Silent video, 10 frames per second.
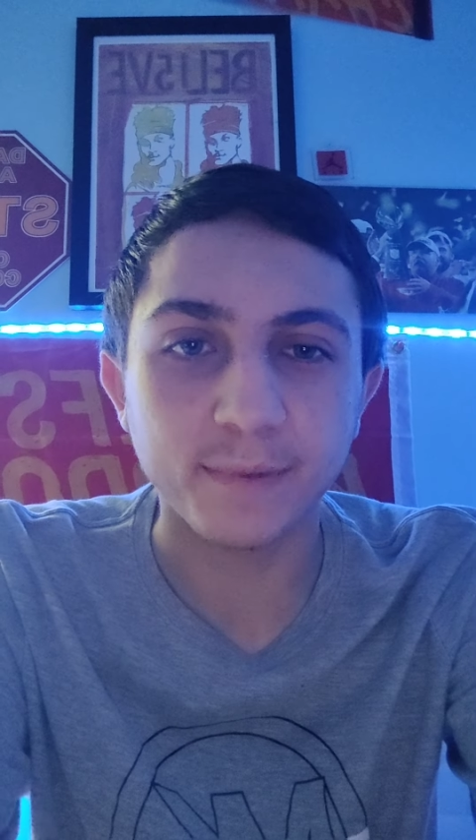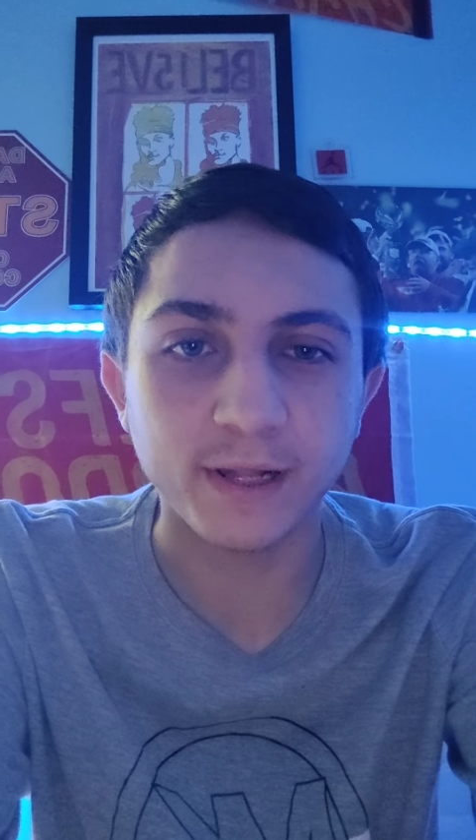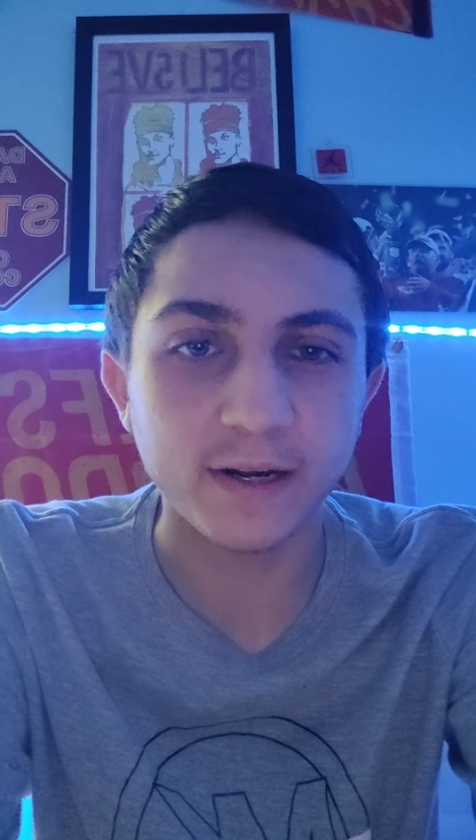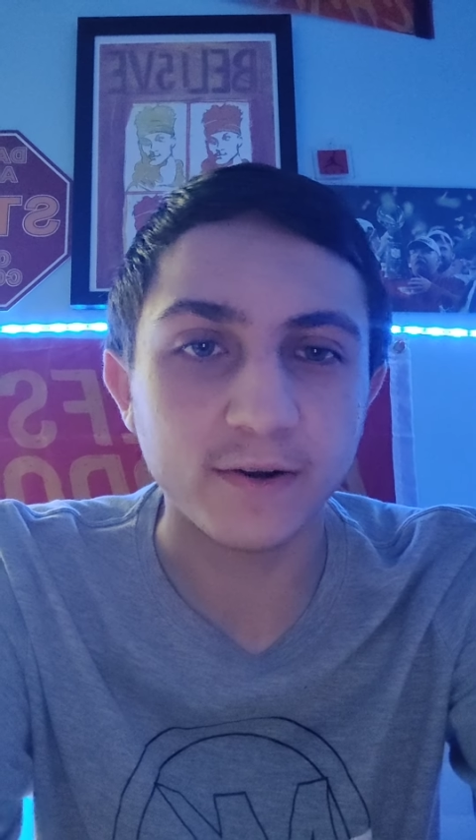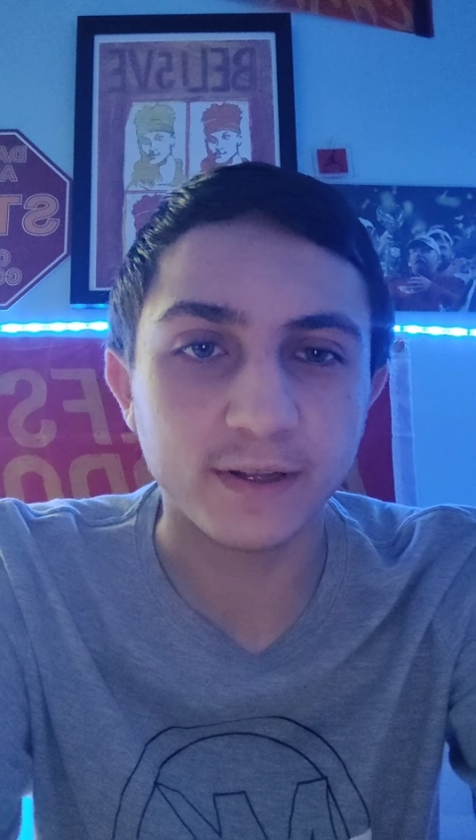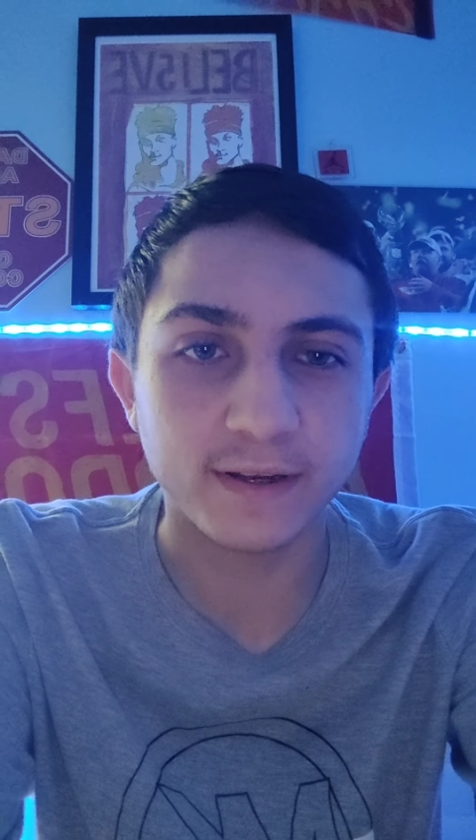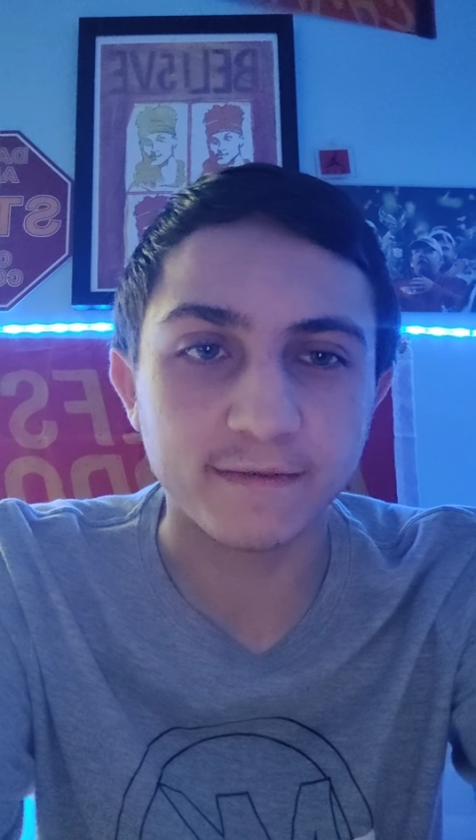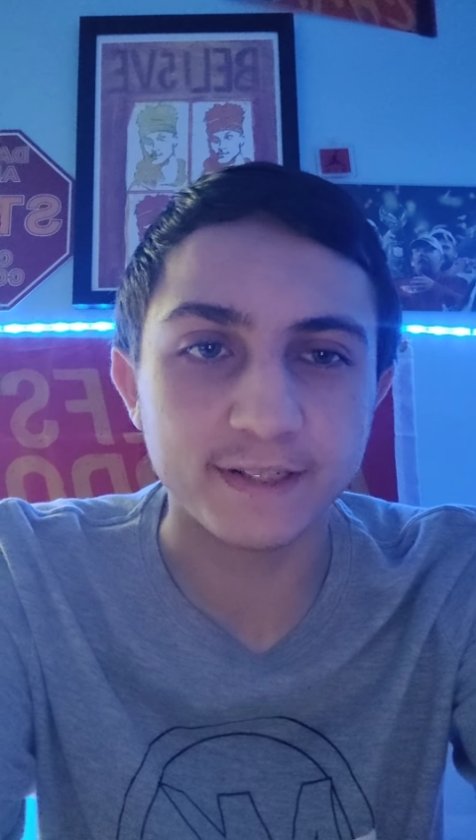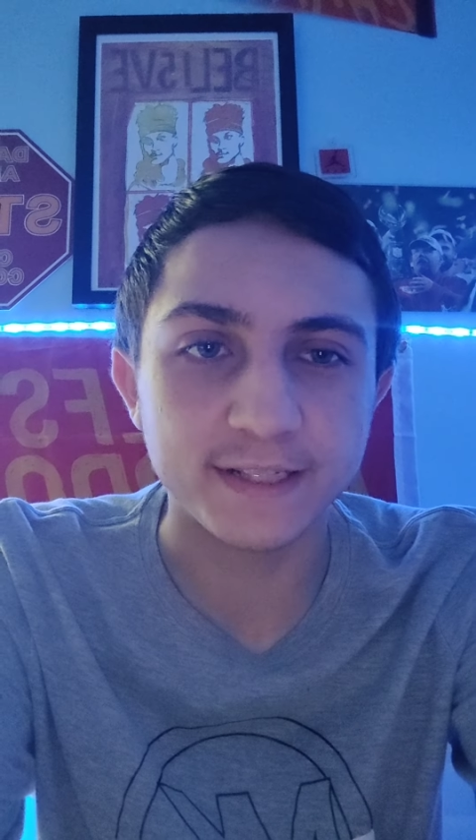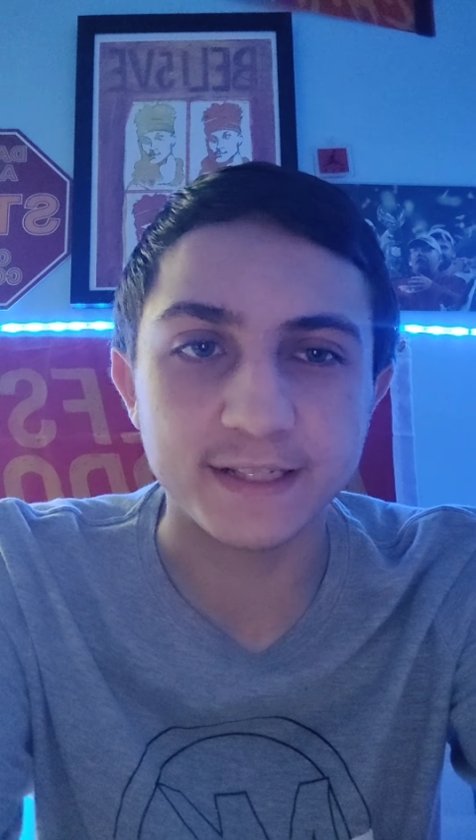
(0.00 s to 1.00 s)
player on the
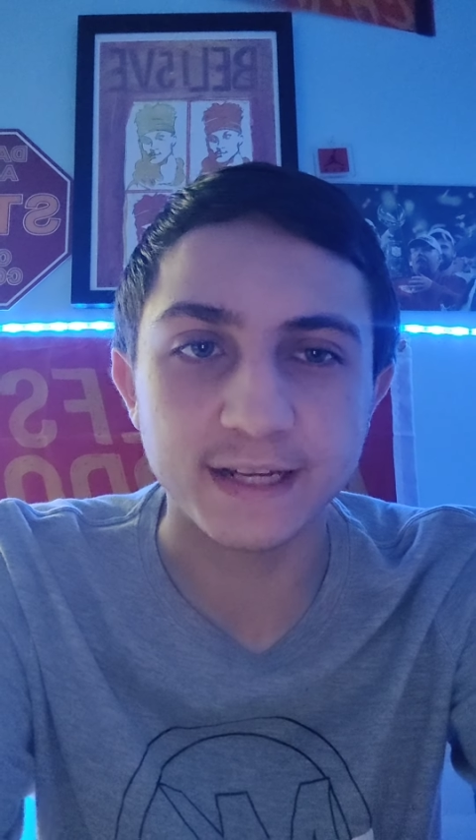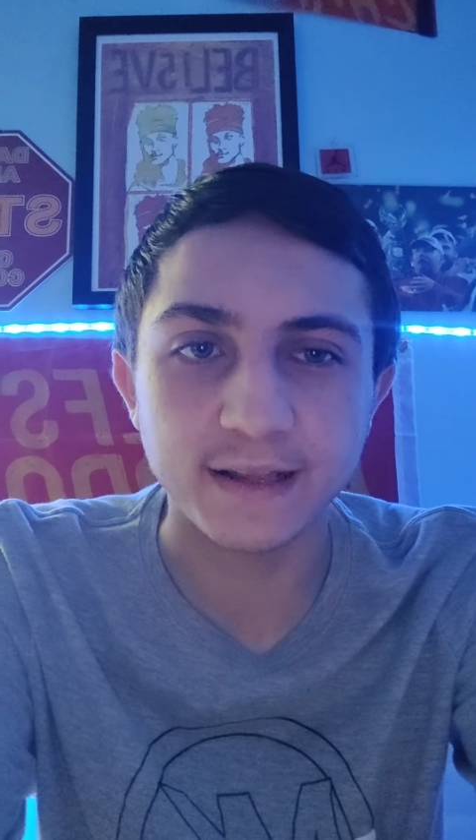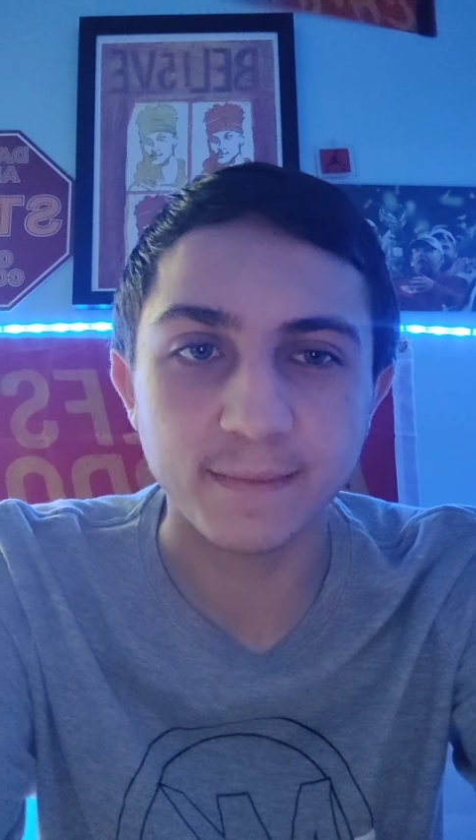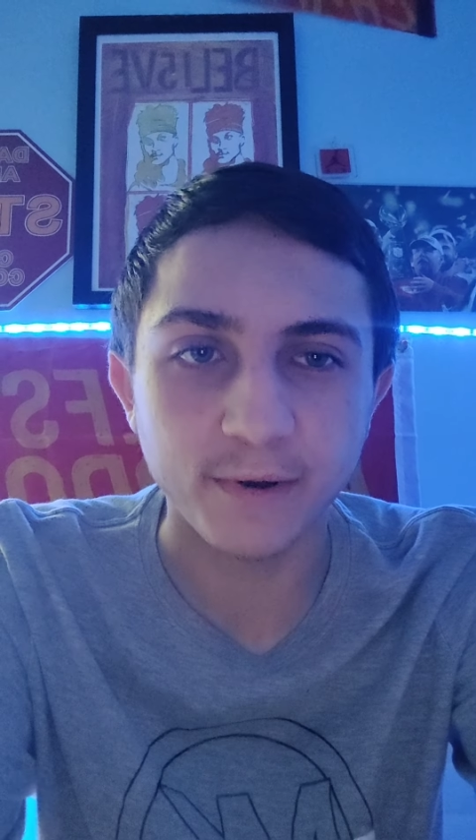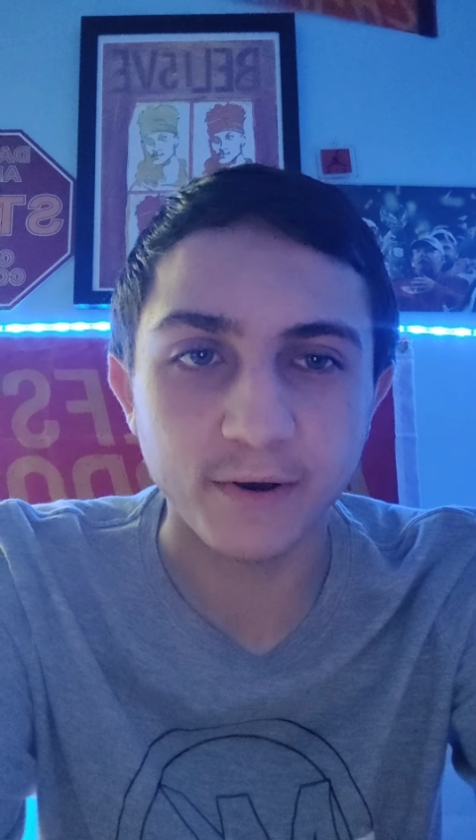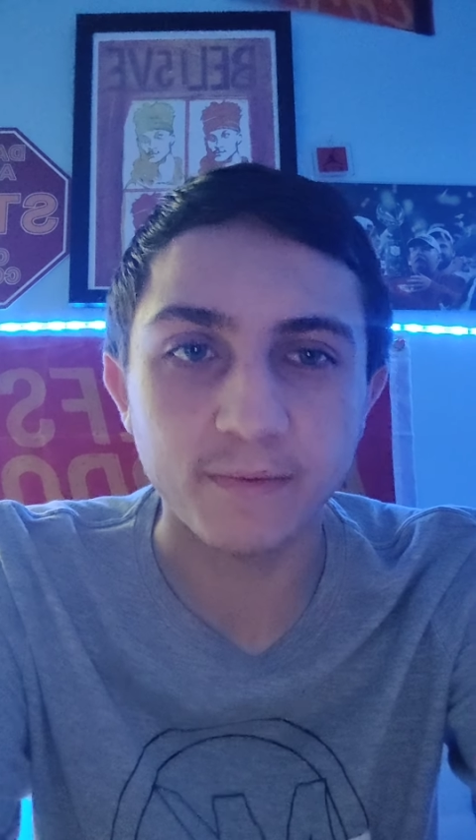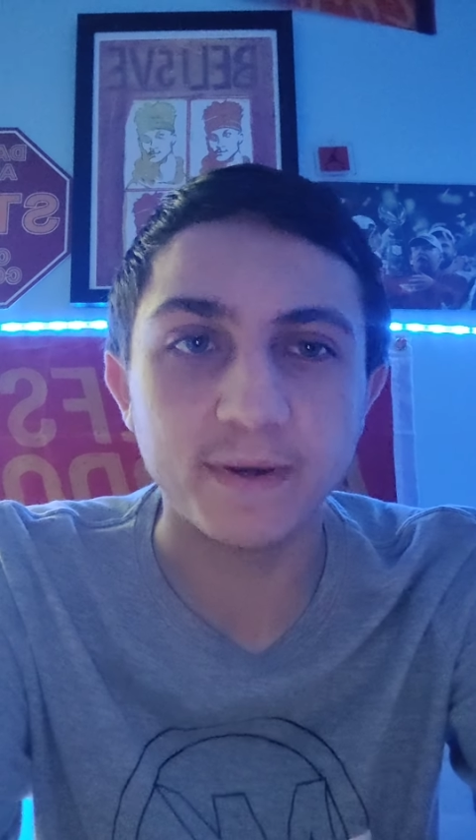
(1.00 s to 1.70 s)
offensive side of the ball,